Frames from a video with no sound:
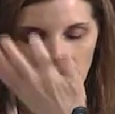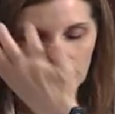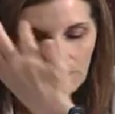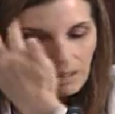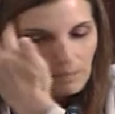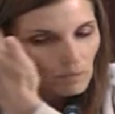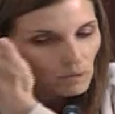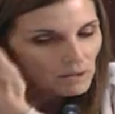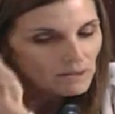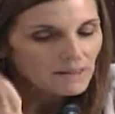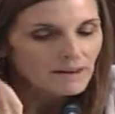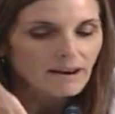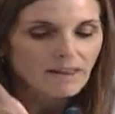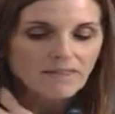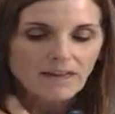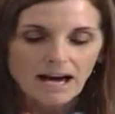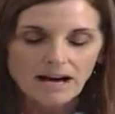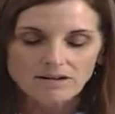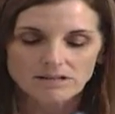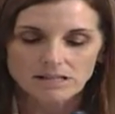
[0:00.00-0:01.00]
by more than
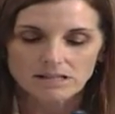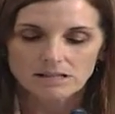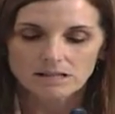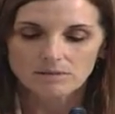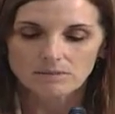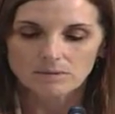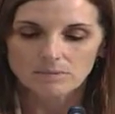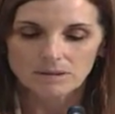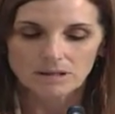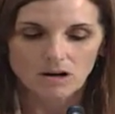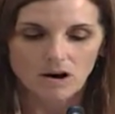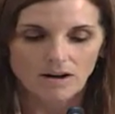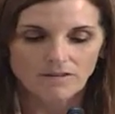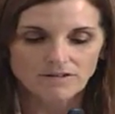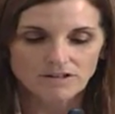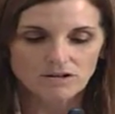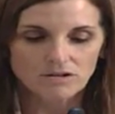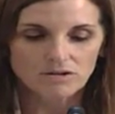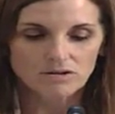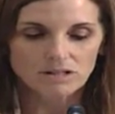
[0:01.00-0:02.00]
1,000 CBP
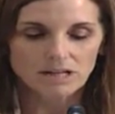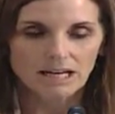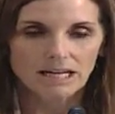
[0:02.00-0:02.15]
officers